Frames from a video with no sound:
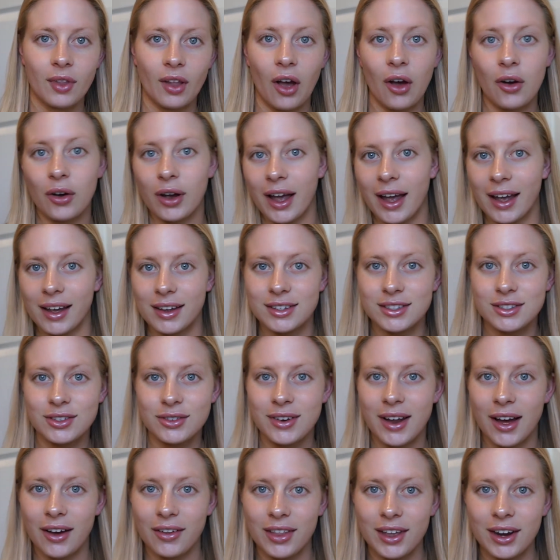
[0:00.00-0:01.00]
Okay, so
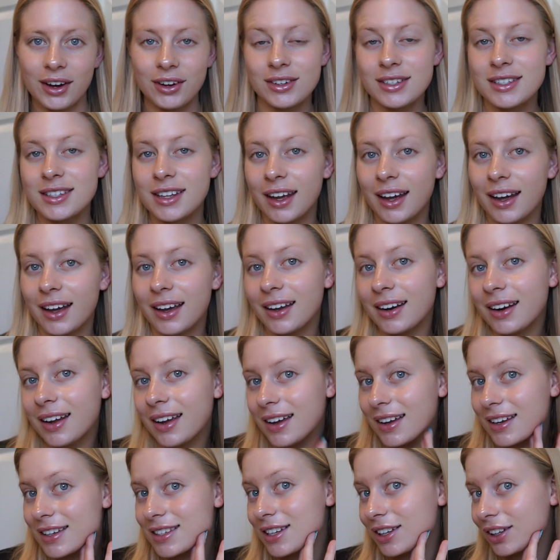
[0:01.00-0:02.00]
now that our skin
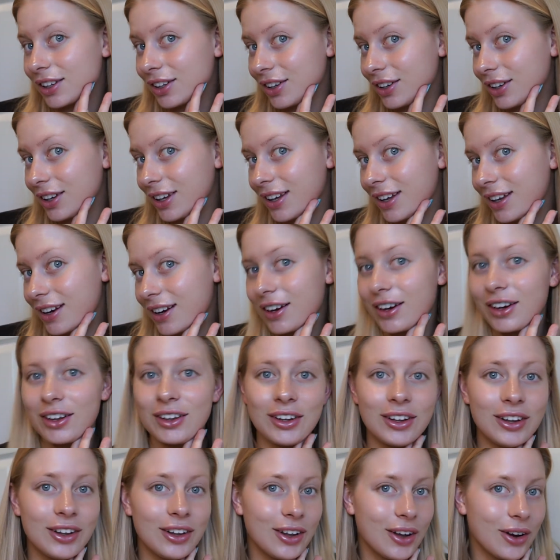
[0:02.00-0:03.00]
is looking
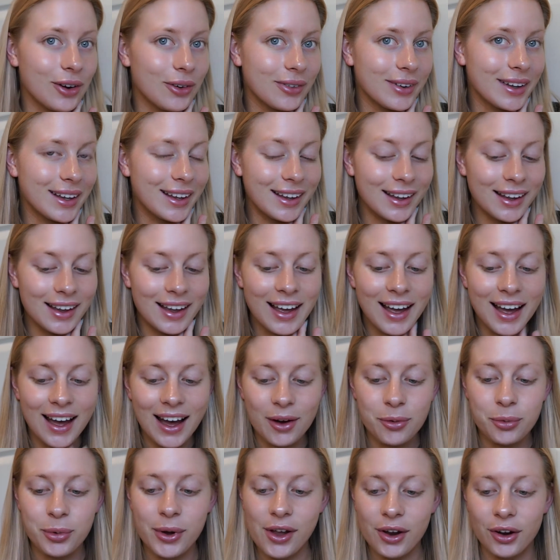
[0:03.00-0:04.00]
glowy,
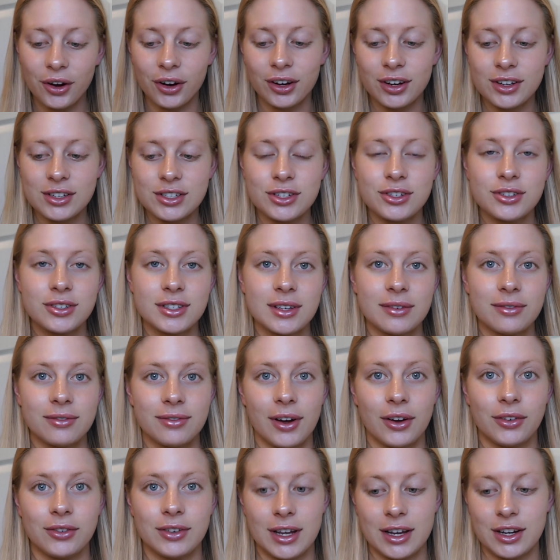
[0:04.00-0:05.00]
we are going to do some
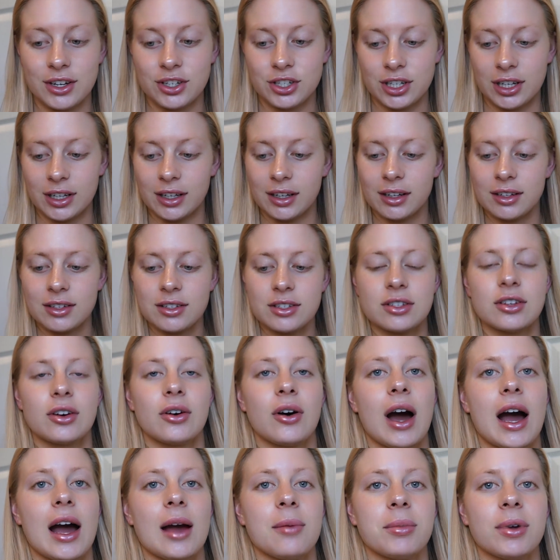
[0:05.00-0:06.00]
foundation.
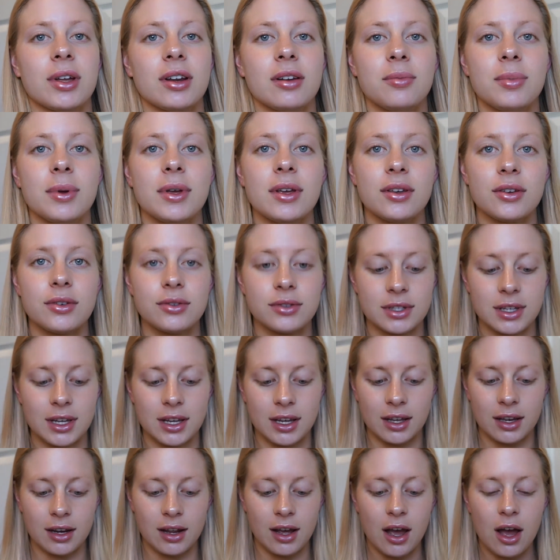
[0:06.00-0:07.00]
So I'm going to be
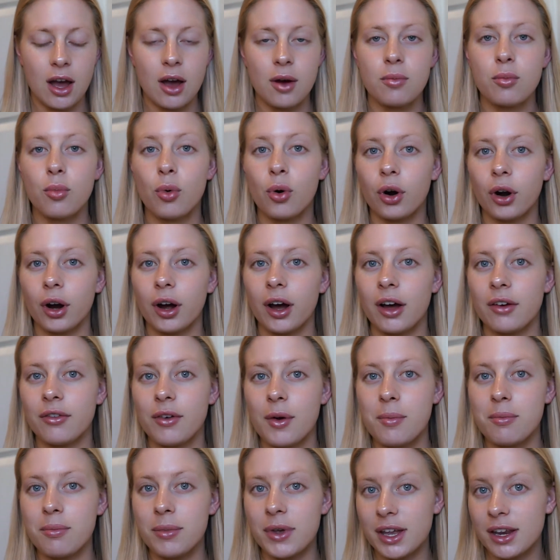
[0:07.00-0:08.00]
using more of
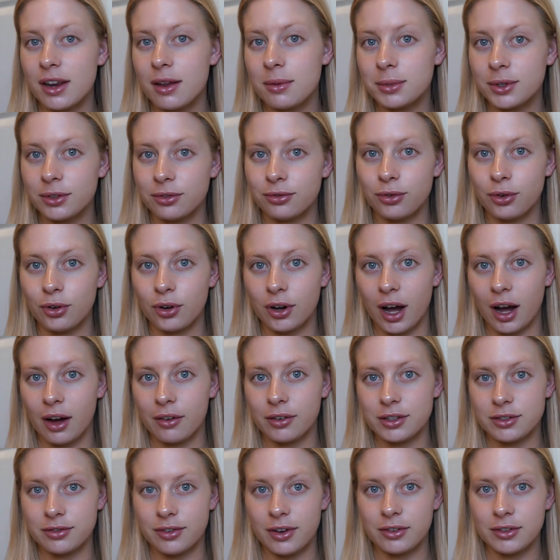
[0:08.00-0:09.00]
a medium to full
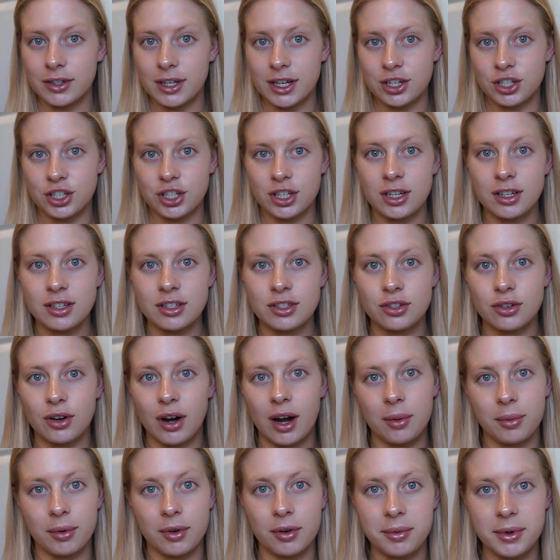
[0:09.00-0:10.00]
coverage foundation. So
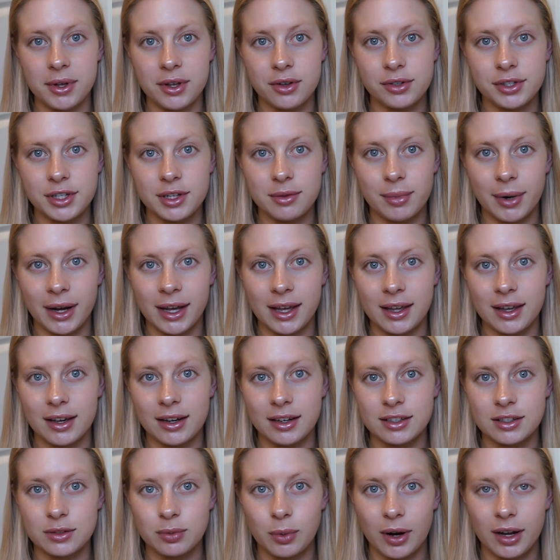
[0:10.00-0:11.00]
I'm going to be using my
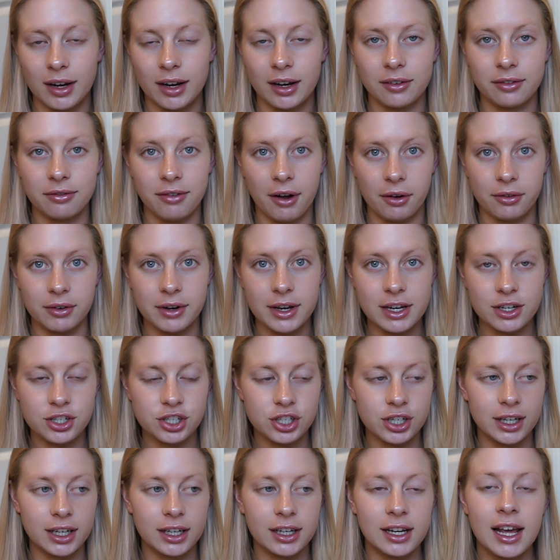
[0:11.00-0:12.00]
EX1
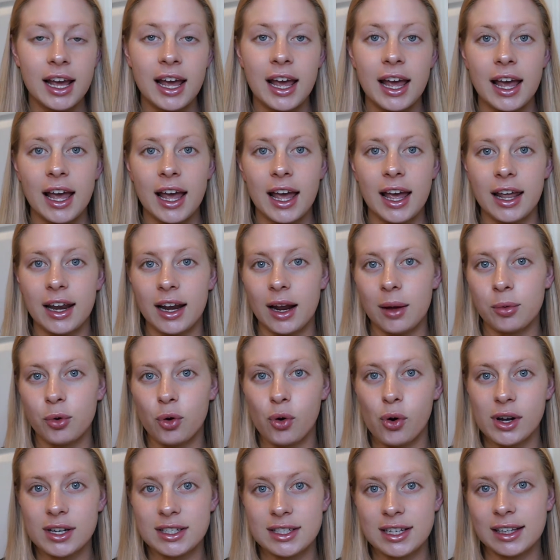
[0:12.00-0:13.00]
foundation, and I'm
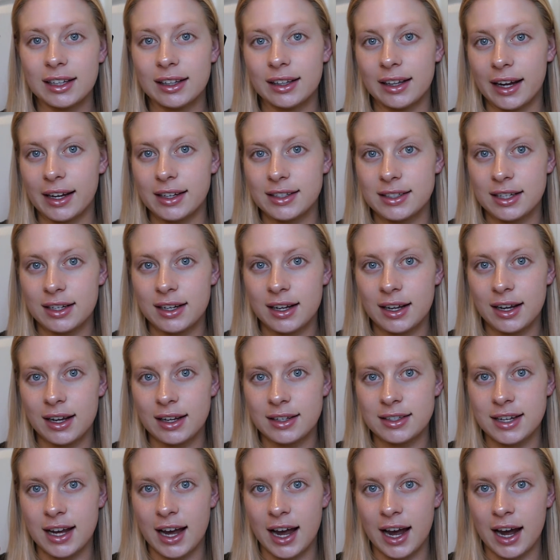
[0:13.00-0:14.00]
going to lighten it a
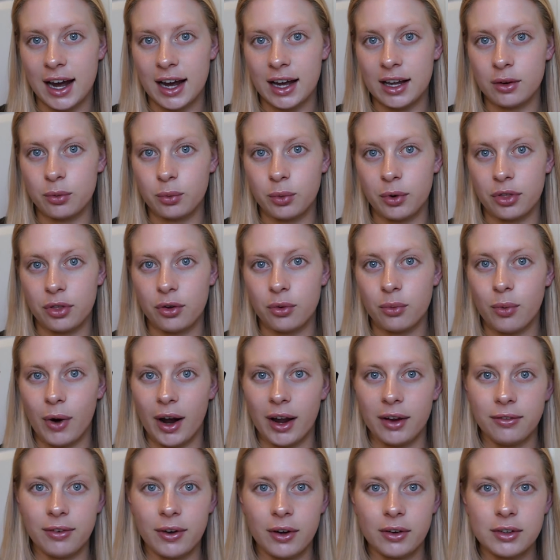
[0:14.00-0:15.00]
tad with a
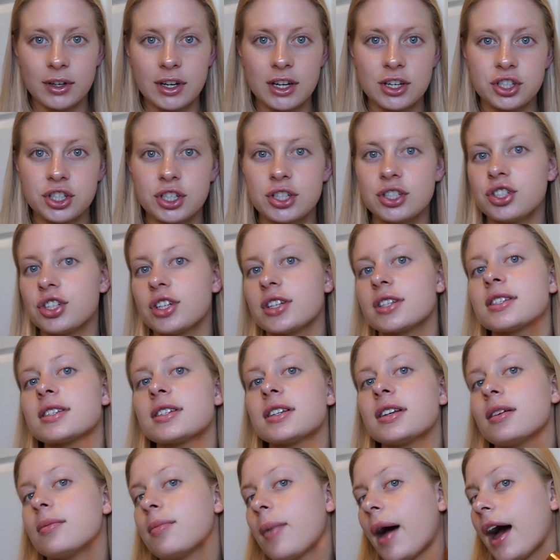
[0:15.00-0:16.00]
white foundation just
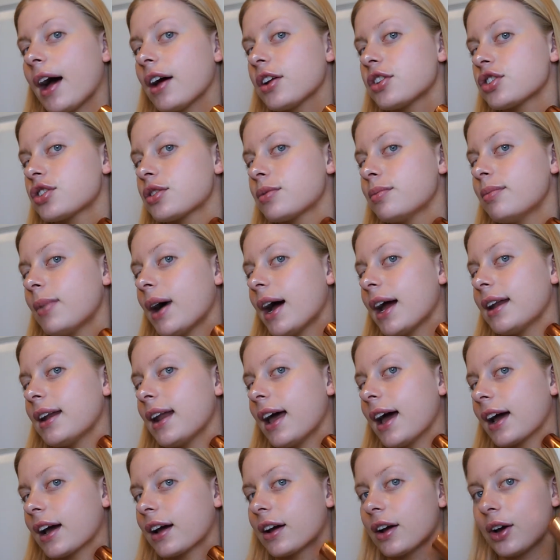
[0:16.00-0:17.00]
to match my
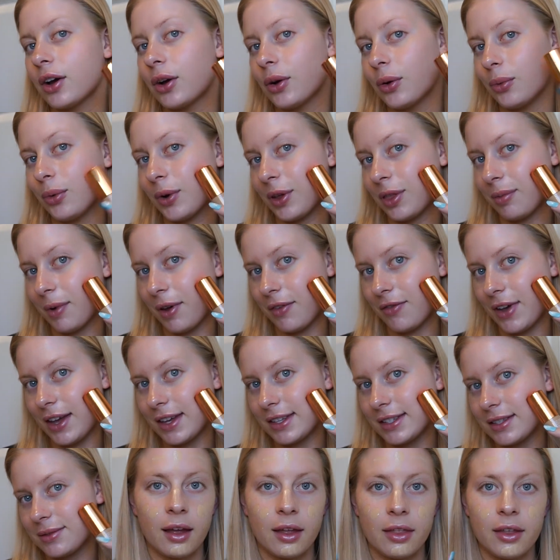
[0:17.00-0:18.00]
neck with my
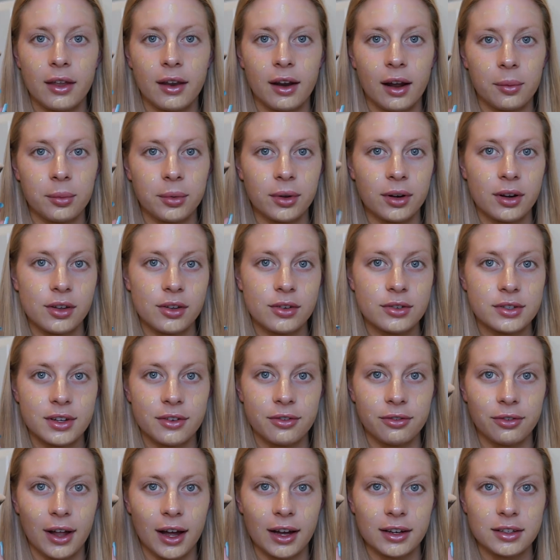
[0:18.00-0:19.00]
face. And then I'm going to use a
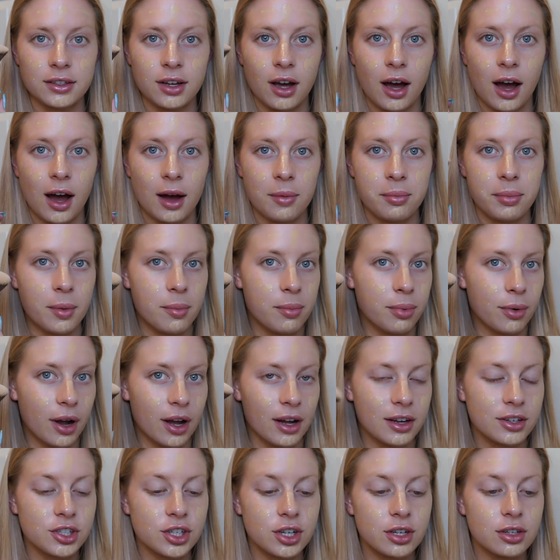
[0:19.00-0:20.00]
flat top
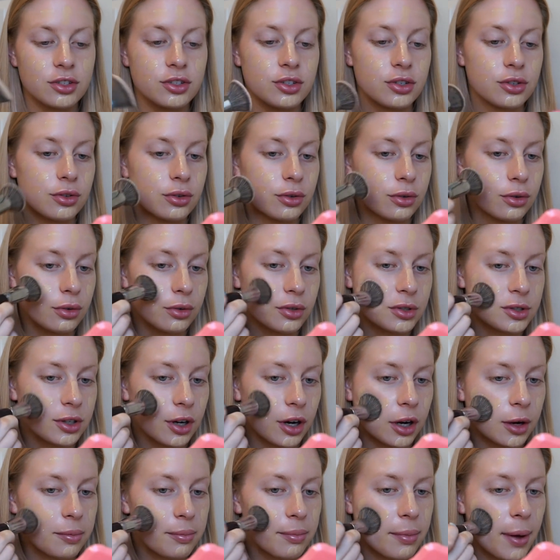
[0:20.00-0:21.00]
brush to
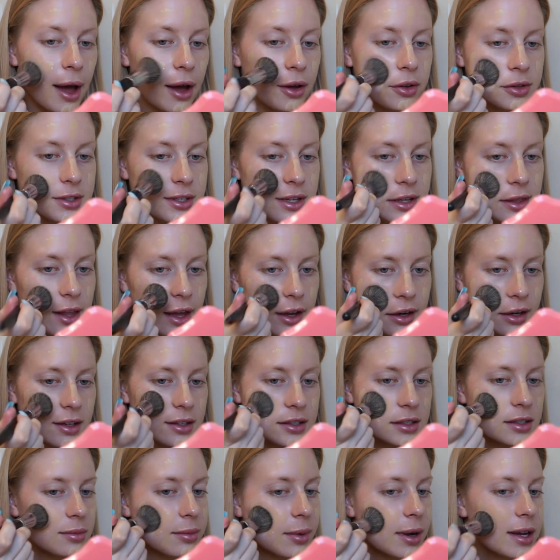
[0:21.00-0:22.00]
start pouncing that
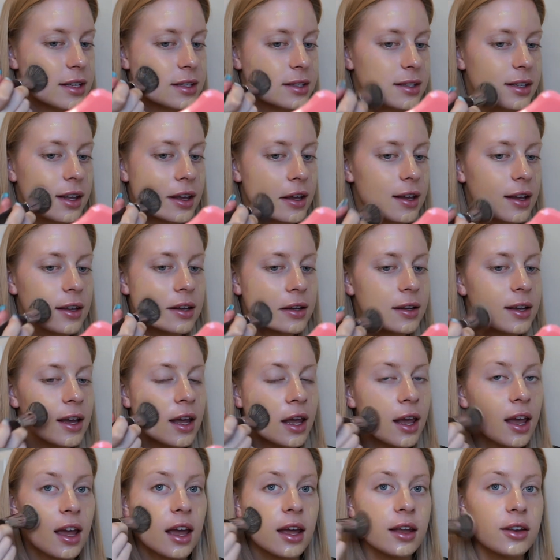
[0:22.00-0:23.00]
into my skin.
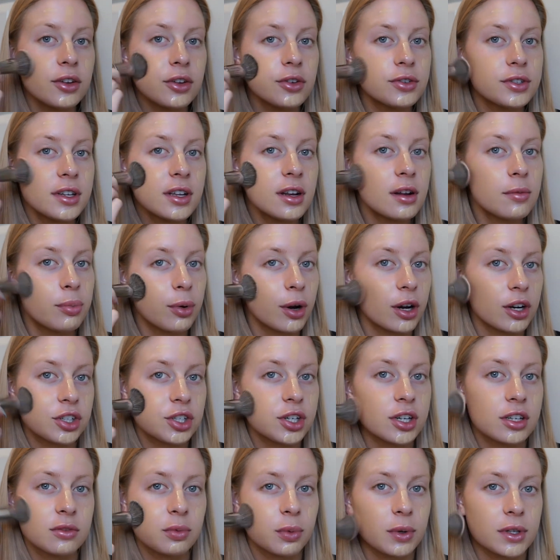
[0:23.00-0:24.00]
And using a brush
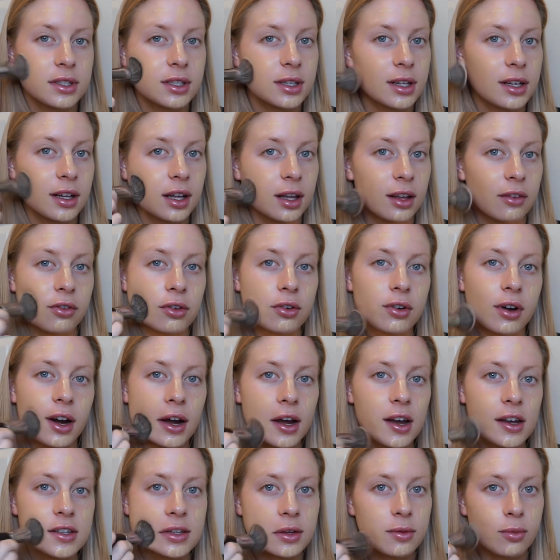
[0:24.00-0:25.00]
is what's going to give you
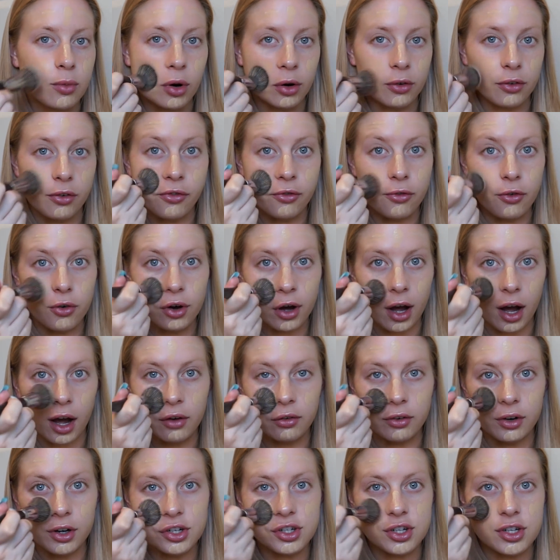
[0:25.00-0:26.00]
guys more of a full
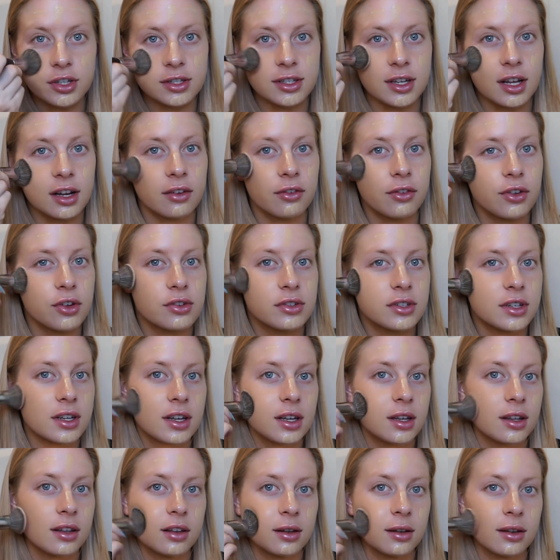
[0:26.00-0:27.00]
coverage instead of
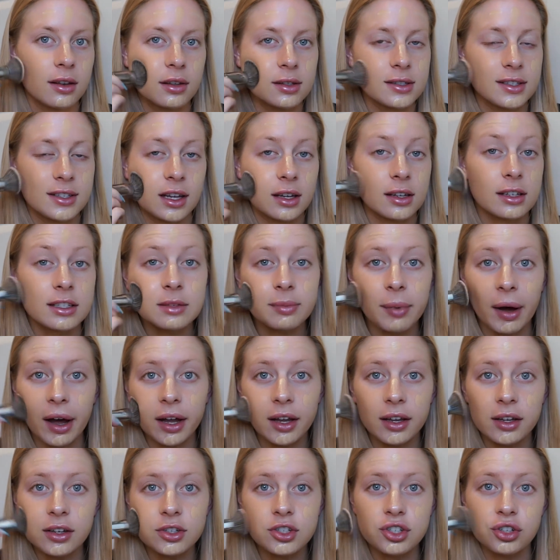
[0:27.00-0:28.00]
using, say, a
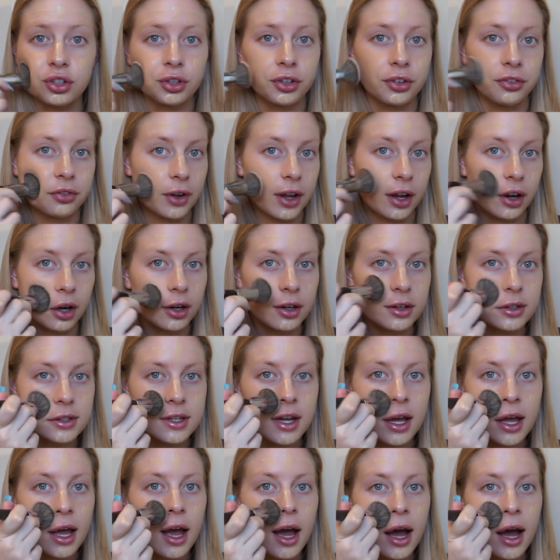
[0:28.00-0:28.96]
sponge or your fingers.